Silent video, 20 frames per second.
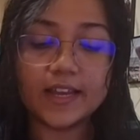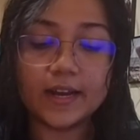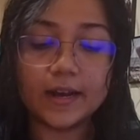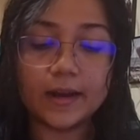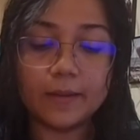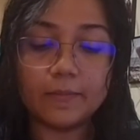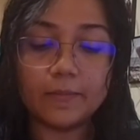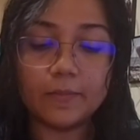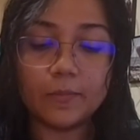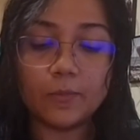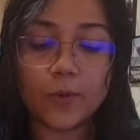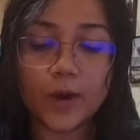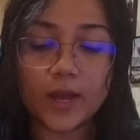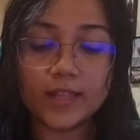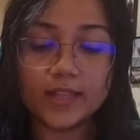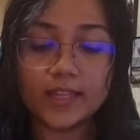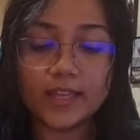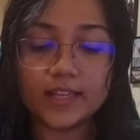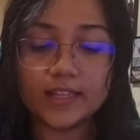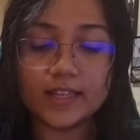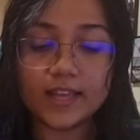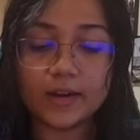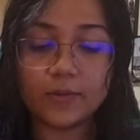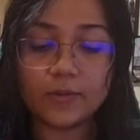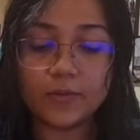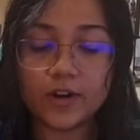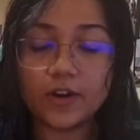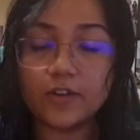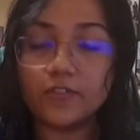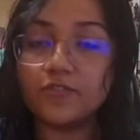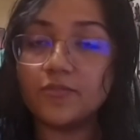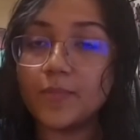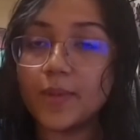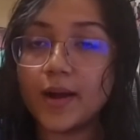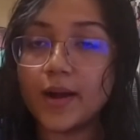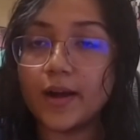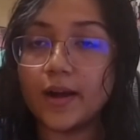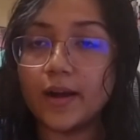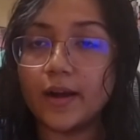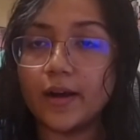um, one thing that one of
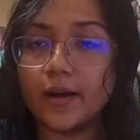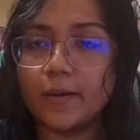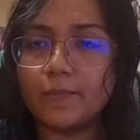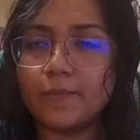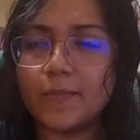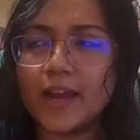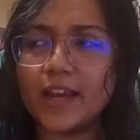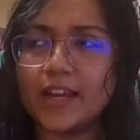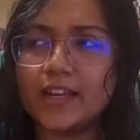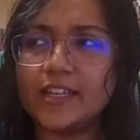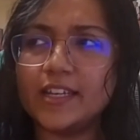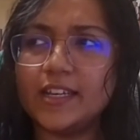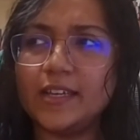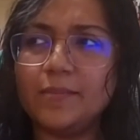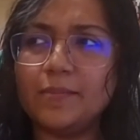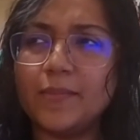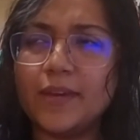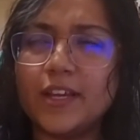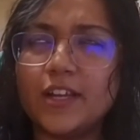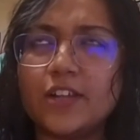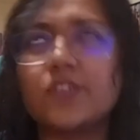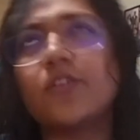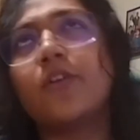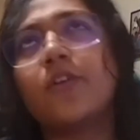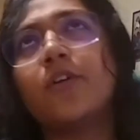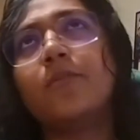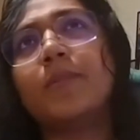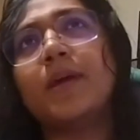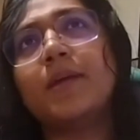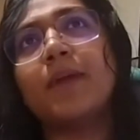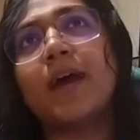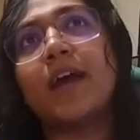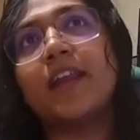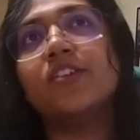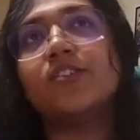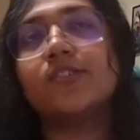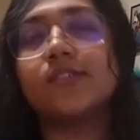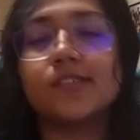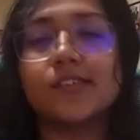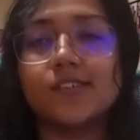my, uh, my teammates or my
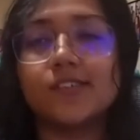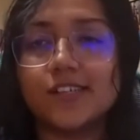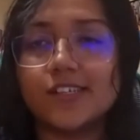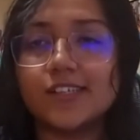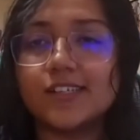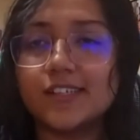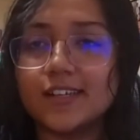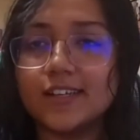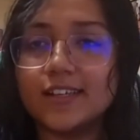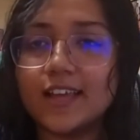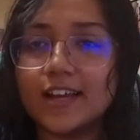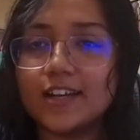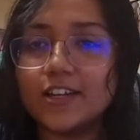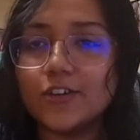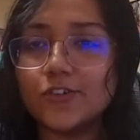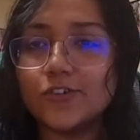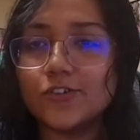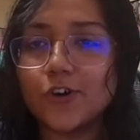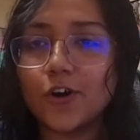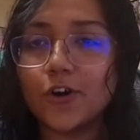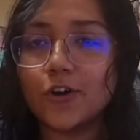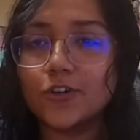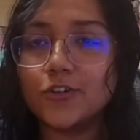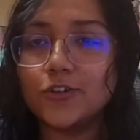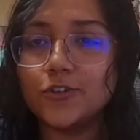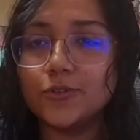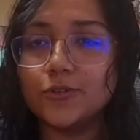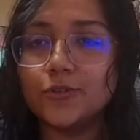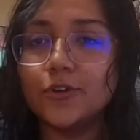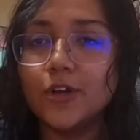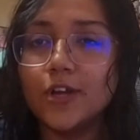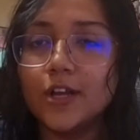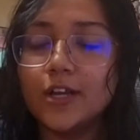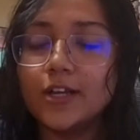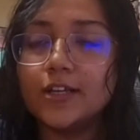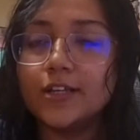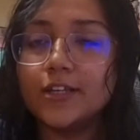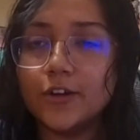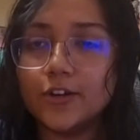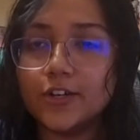manager suggested, that you talk to
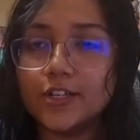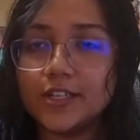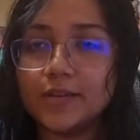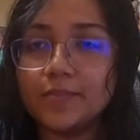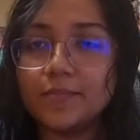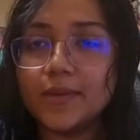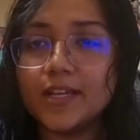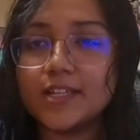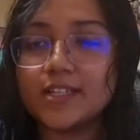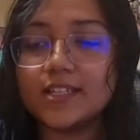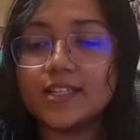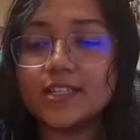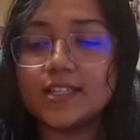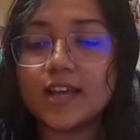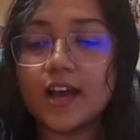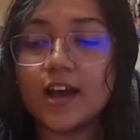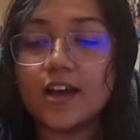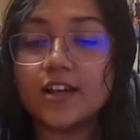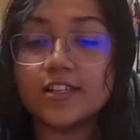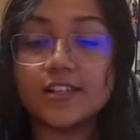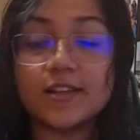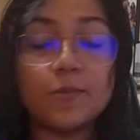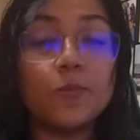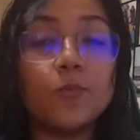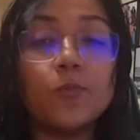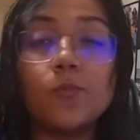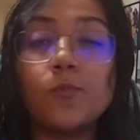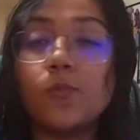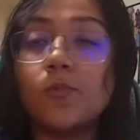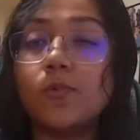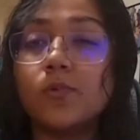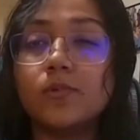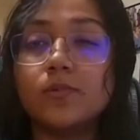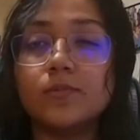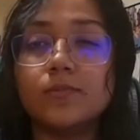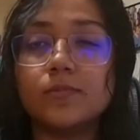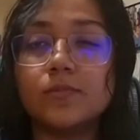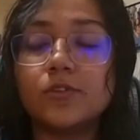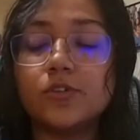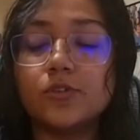your teammates and ask them
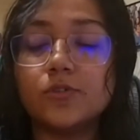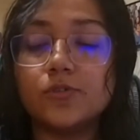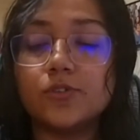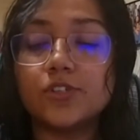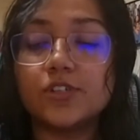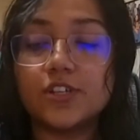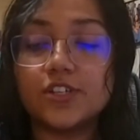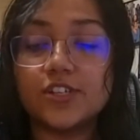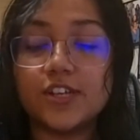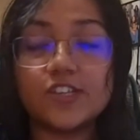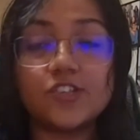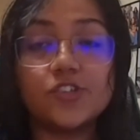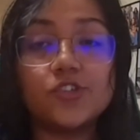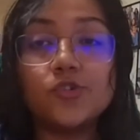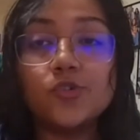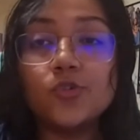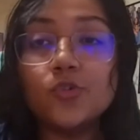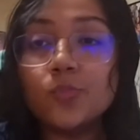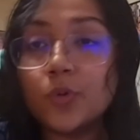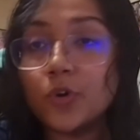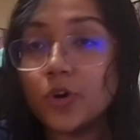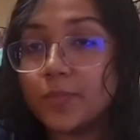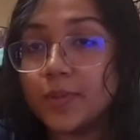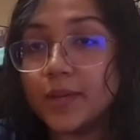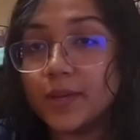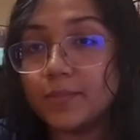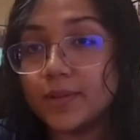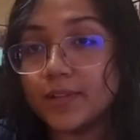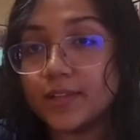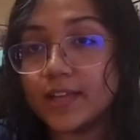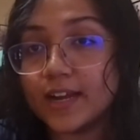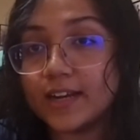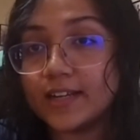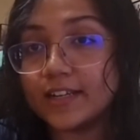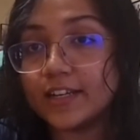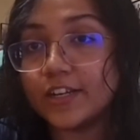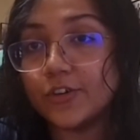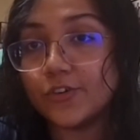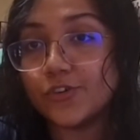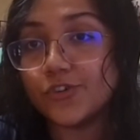to suggest two more people
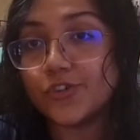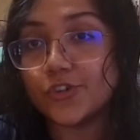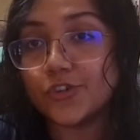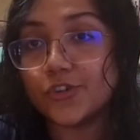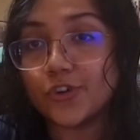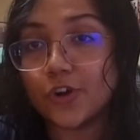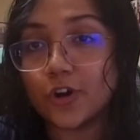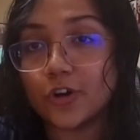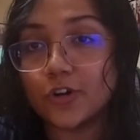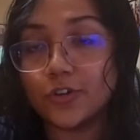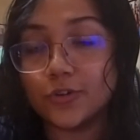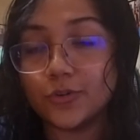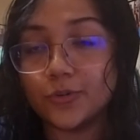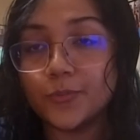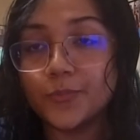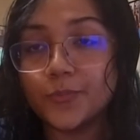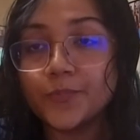that you should talk to.